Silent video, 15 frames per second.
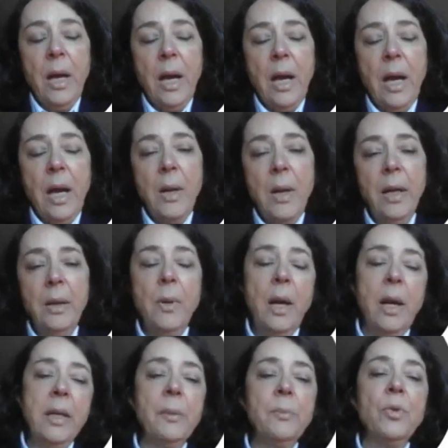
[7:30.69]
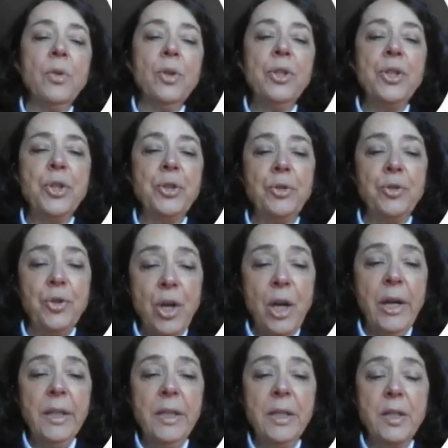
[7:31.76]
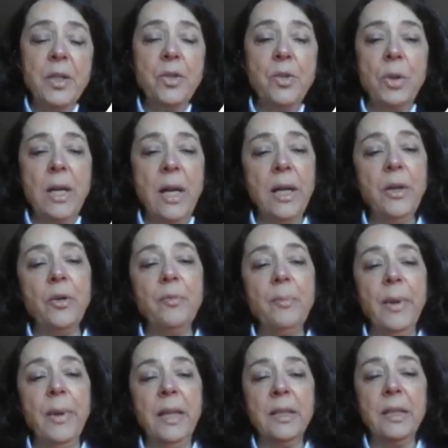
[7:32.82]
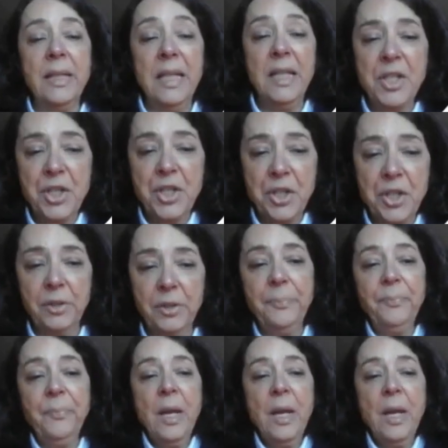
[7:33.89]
I am going to try just to kind of make it easier.